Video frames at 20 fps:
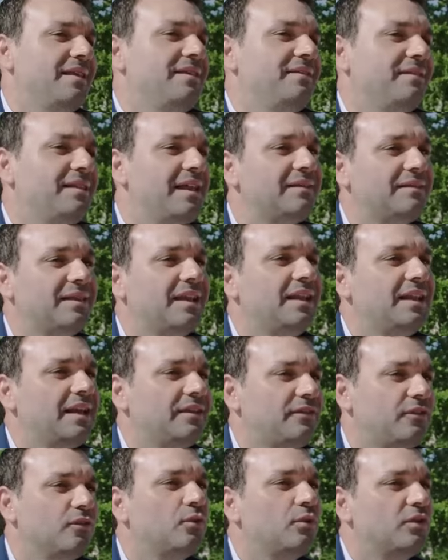is less and
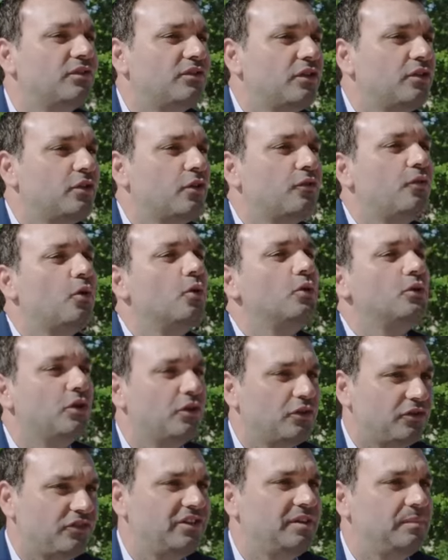less a question of
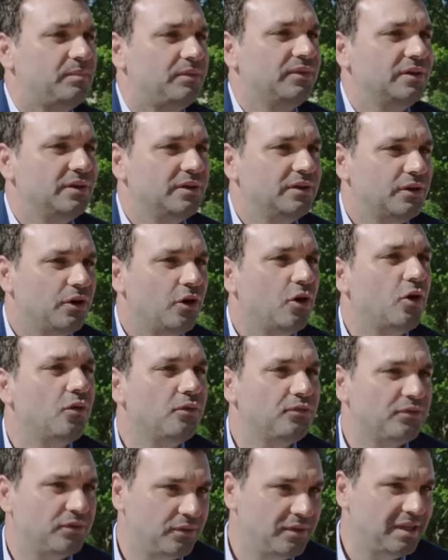ownership
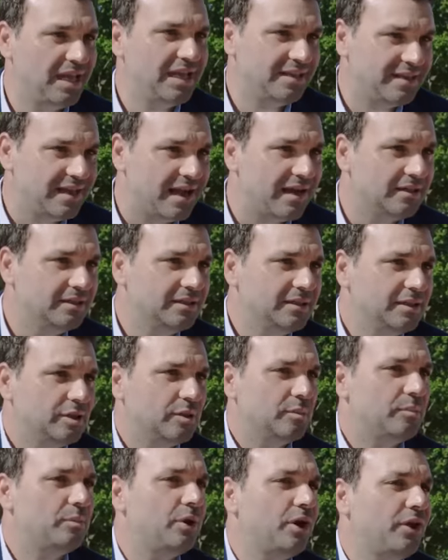of the data,
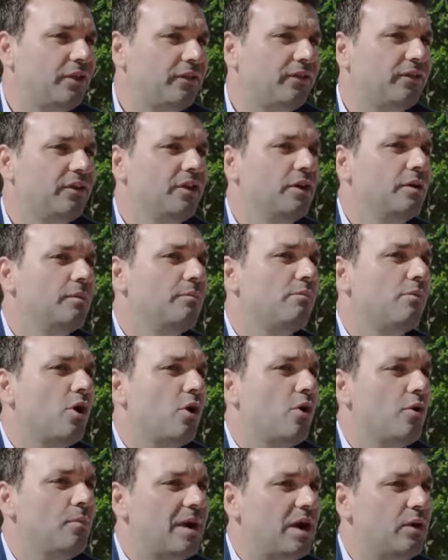but
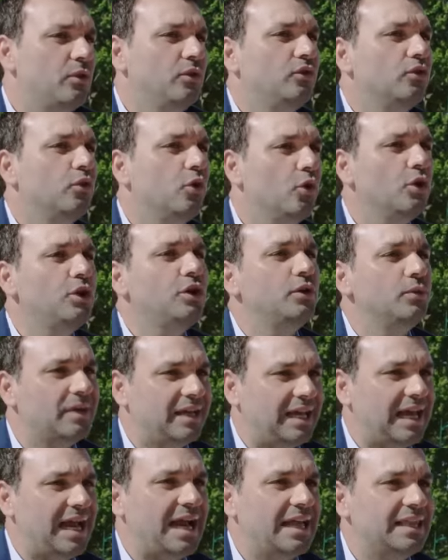more about how you
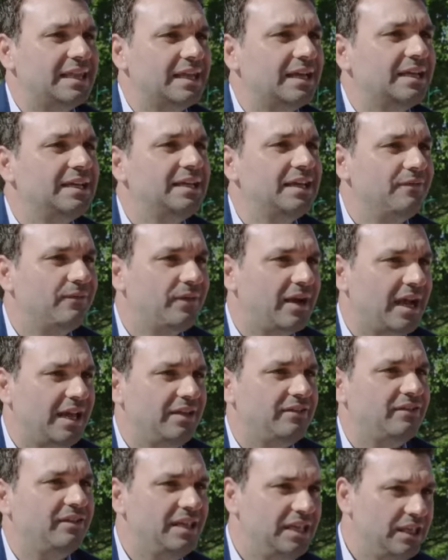can
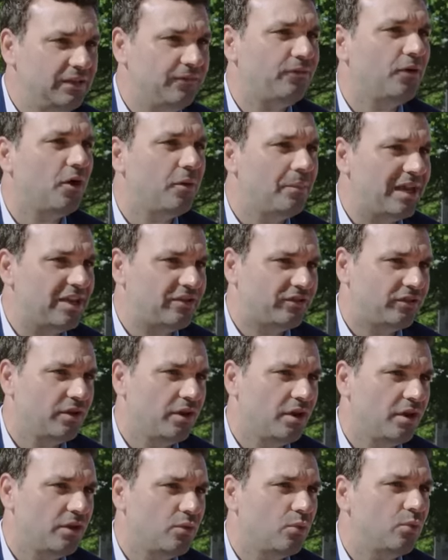leverage
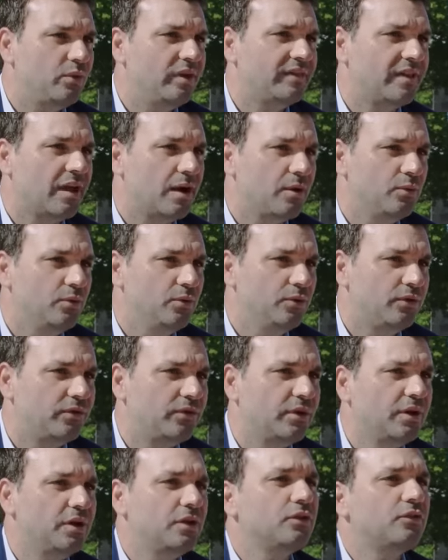information without
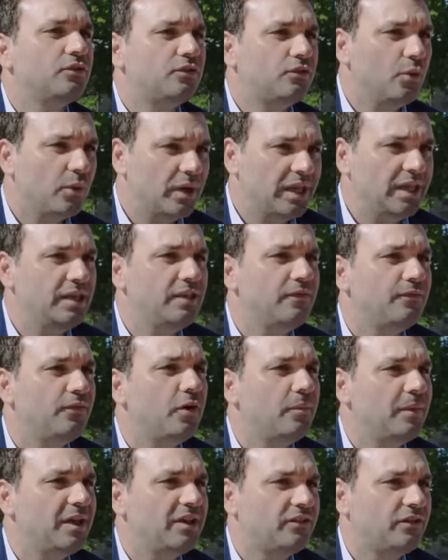storing
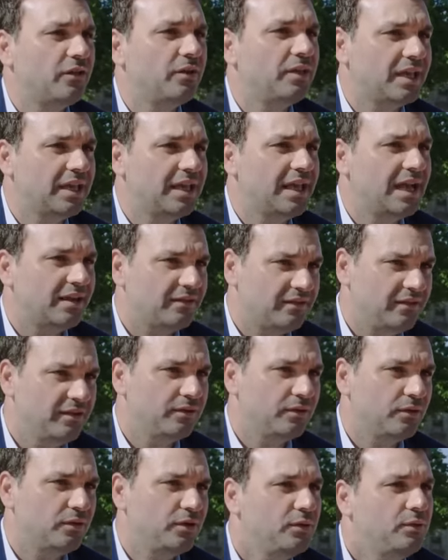information regarding
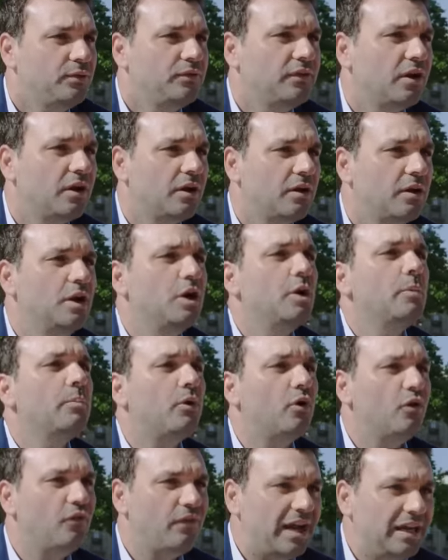the user,
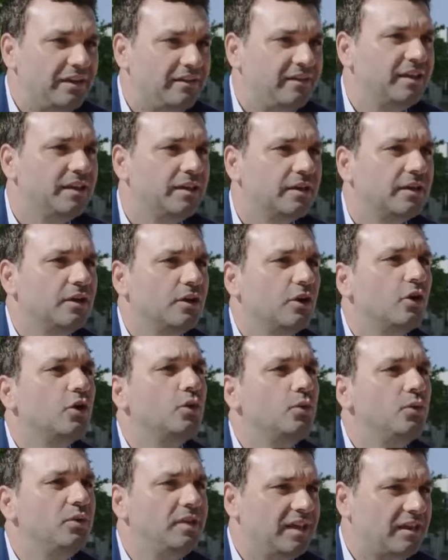providing a
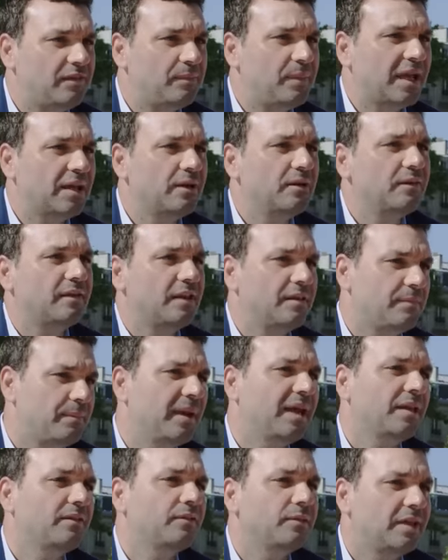good experience and
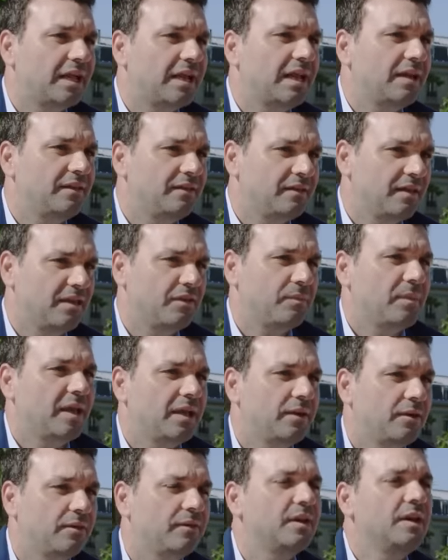personalized
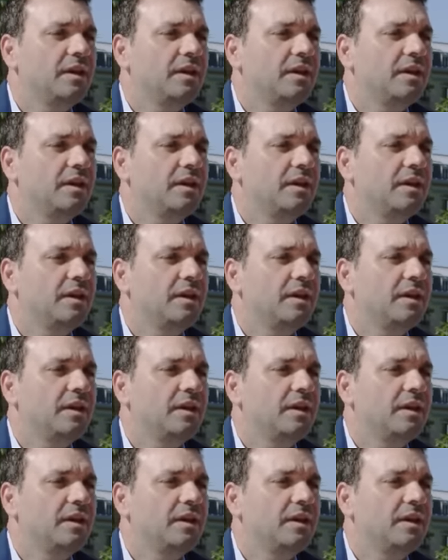experience.